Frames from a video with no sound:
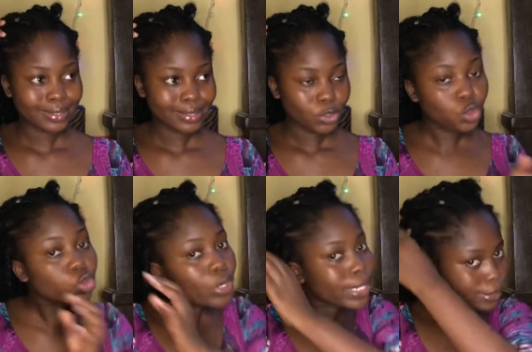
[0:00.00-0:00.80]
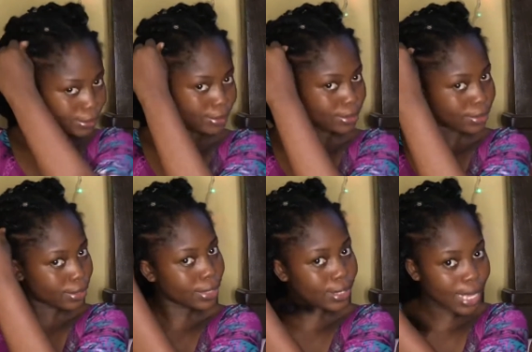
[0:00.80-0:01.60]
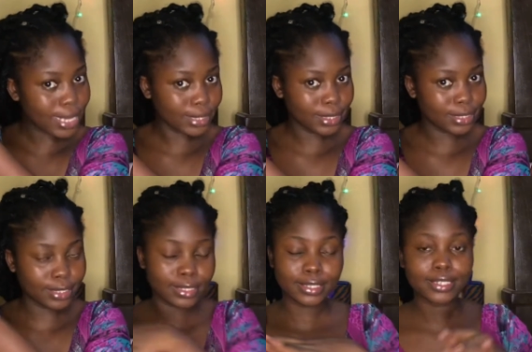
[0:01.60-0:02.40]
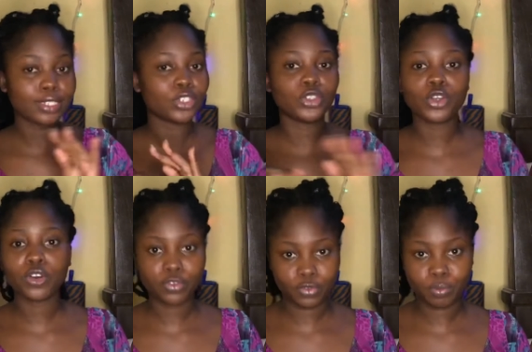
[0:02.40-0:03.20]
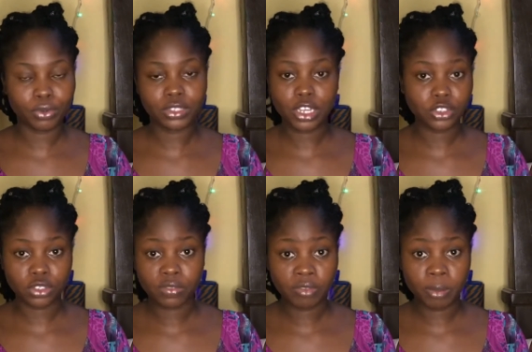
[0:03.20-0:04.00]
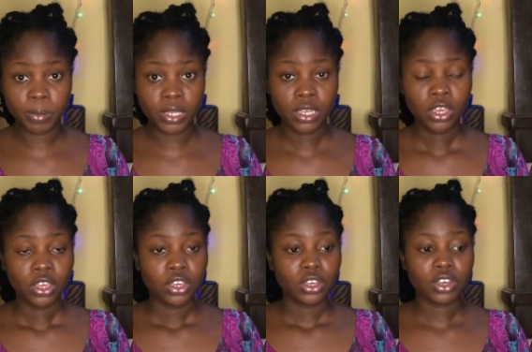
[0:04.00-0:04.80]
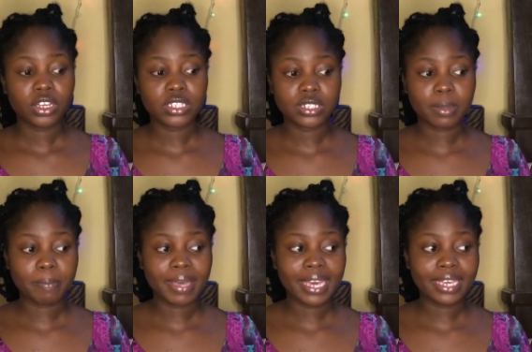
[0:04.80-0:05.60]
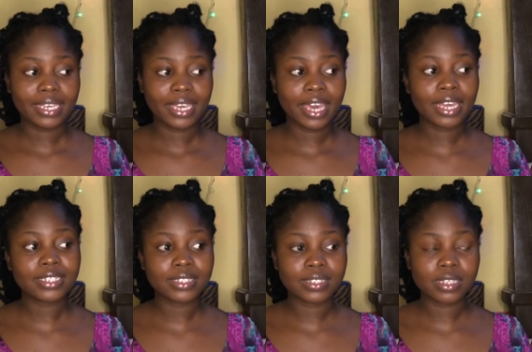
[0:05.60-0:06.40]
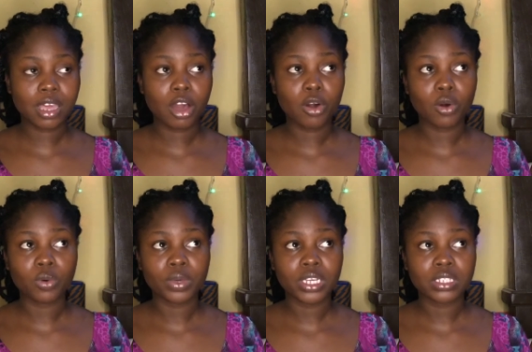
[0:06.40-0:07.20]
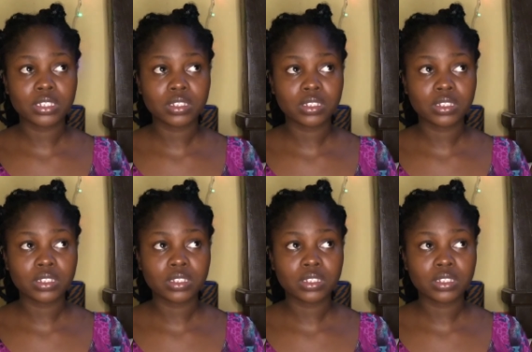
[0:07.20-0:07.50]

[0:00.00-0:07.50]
chook it inside this thing is enough protection for me, because my ends are always